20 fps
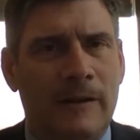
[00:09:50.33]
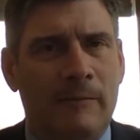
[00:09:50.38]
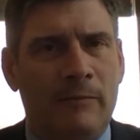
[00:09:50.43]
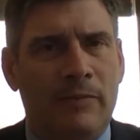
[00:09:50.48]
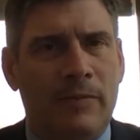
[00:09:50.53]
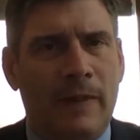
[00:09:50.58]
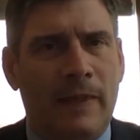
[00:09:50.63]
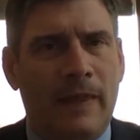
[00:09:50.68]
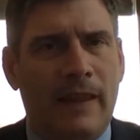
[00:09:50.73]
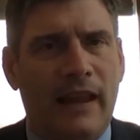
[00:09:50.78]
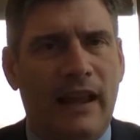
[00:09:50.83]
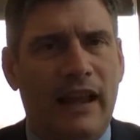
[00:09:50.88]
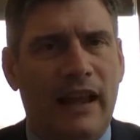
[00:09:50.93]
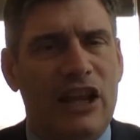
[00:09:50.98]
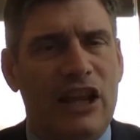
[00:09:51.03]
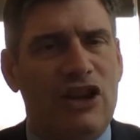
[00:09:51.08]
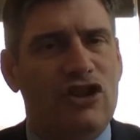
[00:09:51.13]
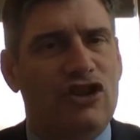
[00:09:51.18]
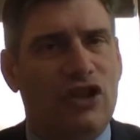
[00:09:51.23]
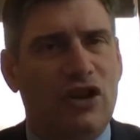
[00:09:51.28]
Mm.
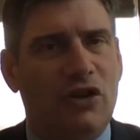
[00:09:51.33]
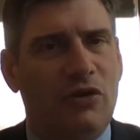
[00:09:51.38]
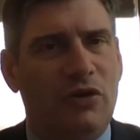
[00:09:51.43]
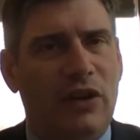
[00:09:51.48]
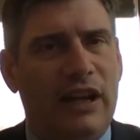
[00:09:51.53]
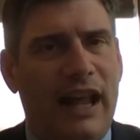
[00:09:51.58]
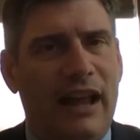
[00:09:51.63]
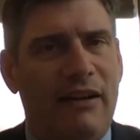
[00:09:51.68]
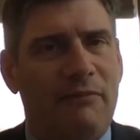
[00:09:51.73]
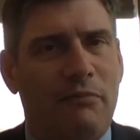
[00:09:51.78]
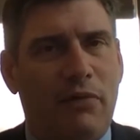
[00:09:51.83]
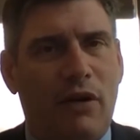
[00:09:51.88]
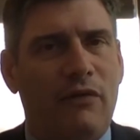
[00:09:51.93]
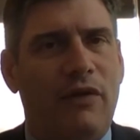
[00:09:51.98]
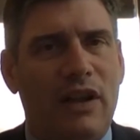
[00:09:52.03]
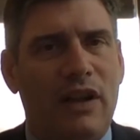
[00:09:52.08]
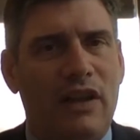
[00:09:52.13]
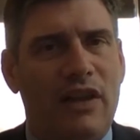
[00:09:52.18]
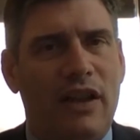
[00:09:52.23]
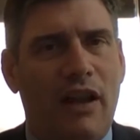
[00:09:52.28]
And he still didn't have
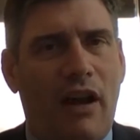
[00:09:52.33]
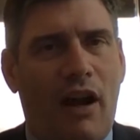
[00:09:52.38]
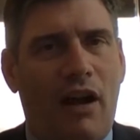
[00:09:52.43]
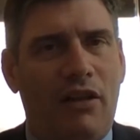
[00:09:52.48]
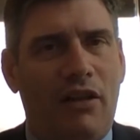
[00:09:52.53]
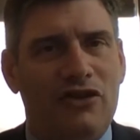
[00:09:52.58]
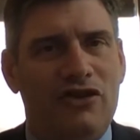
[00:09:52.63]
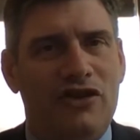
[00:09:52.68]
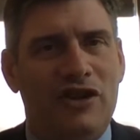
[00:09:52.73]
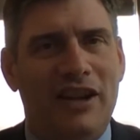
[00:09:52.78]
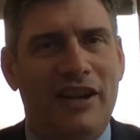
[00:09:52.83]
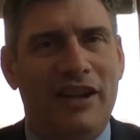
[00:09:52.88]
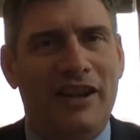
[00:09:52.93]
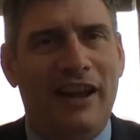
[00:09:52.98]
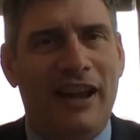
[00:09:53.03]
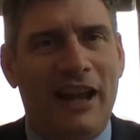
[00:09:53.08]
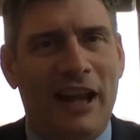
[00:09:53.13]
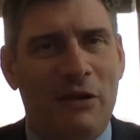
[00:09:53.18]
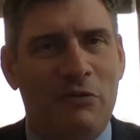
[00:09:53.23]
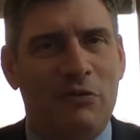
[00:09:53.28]
perfect theology.
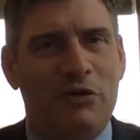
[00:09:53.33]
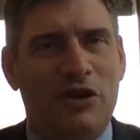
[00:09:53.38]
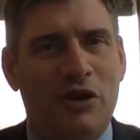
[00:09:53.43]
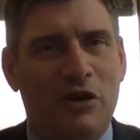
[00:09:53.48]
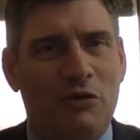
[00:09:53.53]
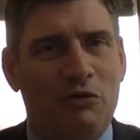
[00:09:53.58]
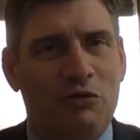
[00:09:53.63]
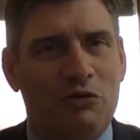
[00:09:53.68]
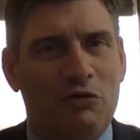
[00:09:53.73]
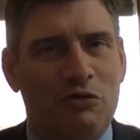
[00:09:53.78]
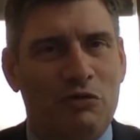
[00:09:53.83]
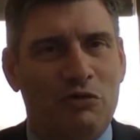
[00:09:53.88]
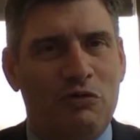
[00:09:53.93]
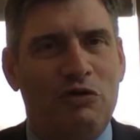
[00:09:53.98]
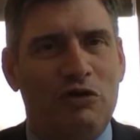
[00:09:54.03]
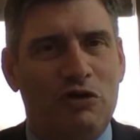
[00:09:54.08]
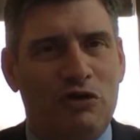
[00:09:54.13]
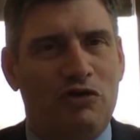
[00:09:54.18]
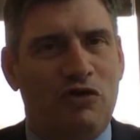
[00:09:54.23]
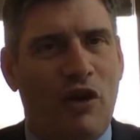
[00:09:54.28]
He was still
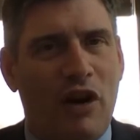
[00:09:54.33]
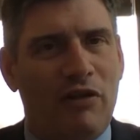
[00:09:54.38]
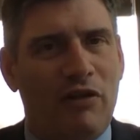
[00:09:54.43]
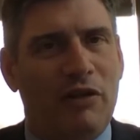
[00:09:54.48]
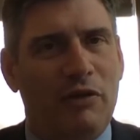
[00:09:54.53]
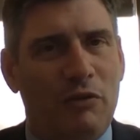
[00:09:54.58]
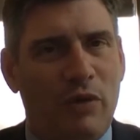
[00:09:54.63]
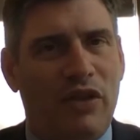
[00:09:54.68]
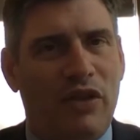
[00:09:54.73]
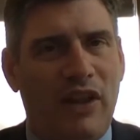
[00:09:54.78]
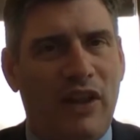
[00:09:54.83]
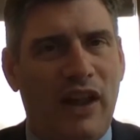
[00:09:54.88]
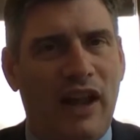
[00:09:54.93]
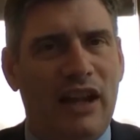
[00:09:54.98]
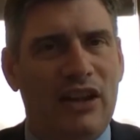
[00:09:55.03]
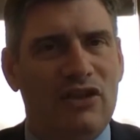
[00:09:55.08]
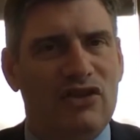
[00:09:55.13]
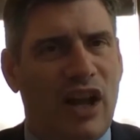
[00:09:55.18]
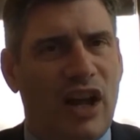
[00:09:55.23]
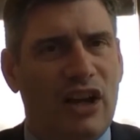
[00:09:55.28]
struggling with
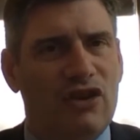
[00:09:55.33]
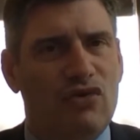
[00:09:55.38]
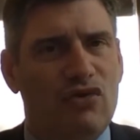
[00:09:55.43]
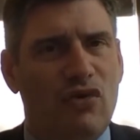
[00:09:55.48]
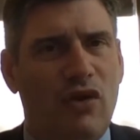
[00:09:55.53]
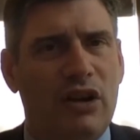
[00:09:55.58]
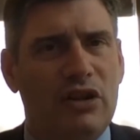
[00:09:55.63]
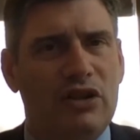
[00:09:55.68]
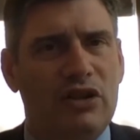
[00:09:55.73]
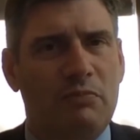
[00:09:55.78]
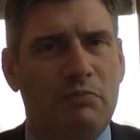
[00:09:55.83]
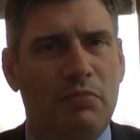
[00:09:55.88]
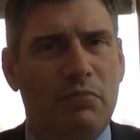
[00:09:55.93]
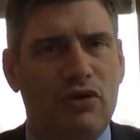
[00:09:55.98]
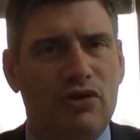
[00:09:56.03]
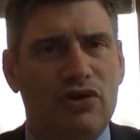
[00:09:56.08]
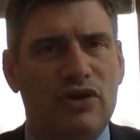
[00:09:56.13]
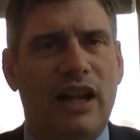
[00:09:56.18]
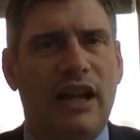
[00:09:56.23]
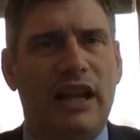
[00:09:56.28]
things, not drugs
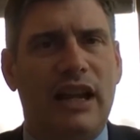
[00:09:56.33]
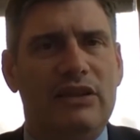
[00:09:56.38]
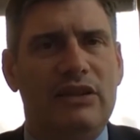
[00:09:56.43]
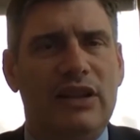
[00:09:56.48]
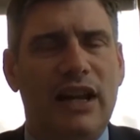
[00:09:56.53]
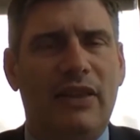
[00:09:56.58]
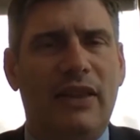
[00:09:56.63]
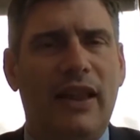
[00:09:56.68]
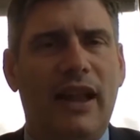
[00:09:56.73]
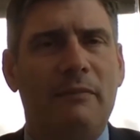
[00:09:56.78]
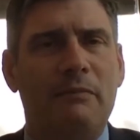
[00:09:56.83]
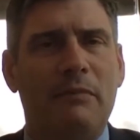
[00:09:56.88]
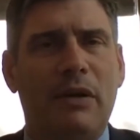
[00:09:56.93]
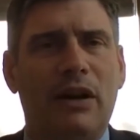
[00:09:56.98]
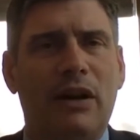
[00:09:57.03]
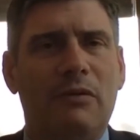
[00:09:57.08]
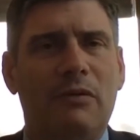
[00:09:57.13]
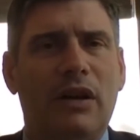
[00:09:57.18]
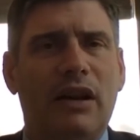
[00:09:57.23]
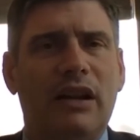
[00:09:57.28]
per se. He's gotten that
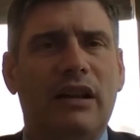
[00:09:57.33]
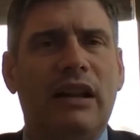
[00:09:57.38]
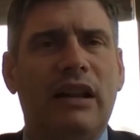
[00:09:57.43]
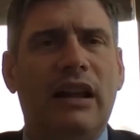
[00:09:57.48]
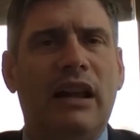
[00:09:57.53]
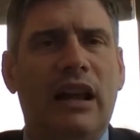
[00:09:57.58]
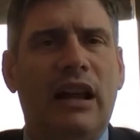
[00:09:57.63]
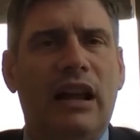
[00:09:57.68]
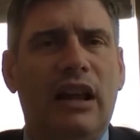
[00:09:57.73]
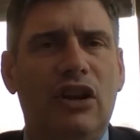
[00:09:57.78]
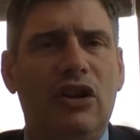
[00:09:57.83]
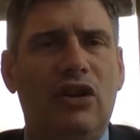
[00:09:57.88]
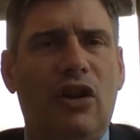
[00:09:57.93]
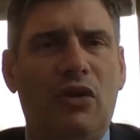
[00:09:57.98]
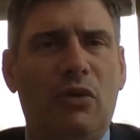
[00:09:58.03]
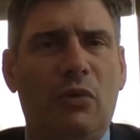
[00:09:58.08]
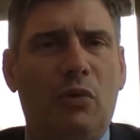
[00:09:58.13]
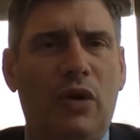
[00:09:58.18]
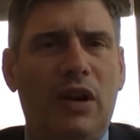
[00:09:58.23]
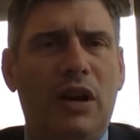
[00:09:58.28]
better, but you
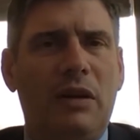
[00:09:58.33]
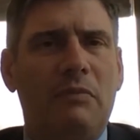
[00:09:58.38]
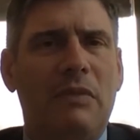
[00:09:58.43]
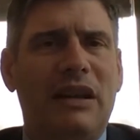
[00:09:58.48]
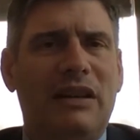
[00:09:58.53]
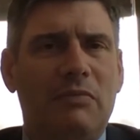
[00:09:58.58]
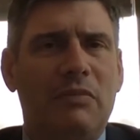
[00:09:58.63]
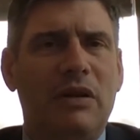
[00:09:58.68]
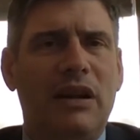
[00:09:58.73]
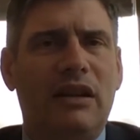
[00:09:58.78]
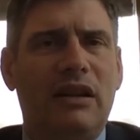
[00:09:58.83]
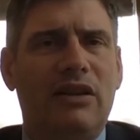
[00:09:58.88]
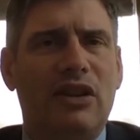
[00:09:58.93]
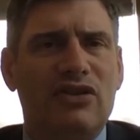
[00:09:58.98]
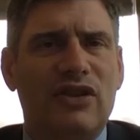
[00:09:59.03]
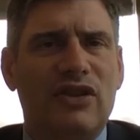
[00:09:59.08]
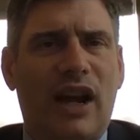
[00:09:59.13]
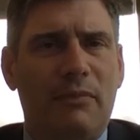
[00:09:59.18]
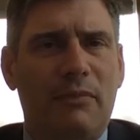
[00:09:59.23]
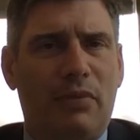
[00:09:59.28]
know, what it meant to be a
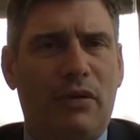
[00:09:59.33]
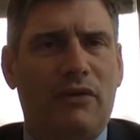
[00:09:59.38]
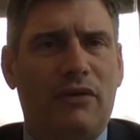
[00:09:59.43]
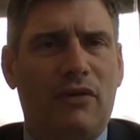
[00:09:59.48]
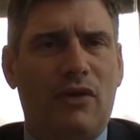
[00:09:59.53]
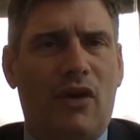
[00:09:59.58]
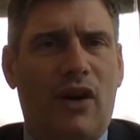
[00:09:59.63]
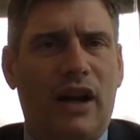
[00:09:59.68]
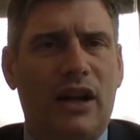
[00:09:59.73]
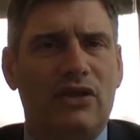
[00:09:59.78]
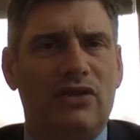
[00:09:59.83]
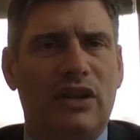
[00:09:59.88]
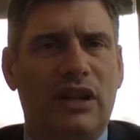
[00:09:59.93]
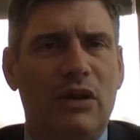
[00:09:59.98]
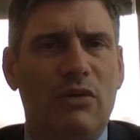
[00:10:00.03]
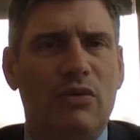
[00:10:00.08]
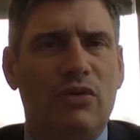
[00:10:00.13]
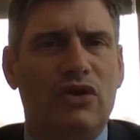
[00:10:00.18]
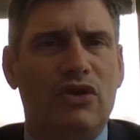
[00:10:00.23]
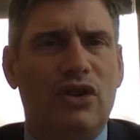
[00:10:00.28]
disciple of Christ. And
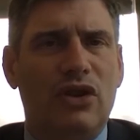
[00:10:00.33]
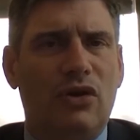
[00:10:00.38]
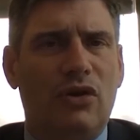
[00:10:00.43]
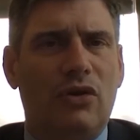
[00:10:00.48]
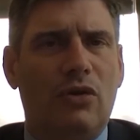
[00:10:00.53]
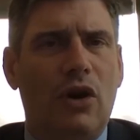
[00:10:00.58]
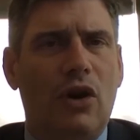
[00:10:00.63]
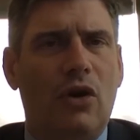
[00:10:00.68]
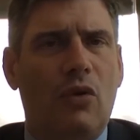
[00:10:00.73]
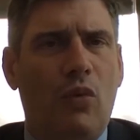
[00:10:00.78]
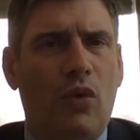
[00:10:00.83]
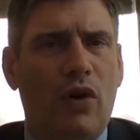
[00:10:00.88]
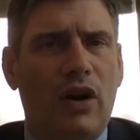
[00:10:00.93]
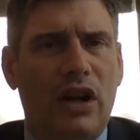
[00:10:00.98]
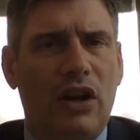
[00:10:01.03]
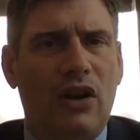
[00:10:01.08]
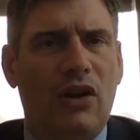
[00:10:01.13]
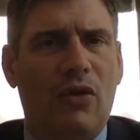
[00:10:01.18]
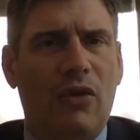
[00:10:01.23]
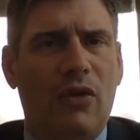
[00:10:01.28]
he was still
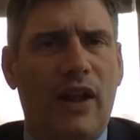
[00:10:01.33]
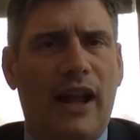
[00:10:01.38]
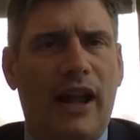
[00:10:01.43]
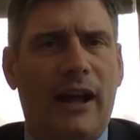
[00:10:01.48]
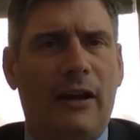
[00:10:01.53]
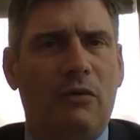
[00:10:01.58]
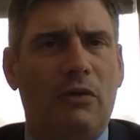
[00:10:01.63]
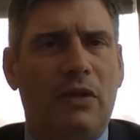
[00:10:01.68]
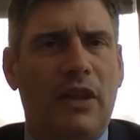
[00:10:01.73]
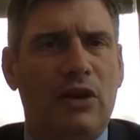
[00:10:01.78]
working on that.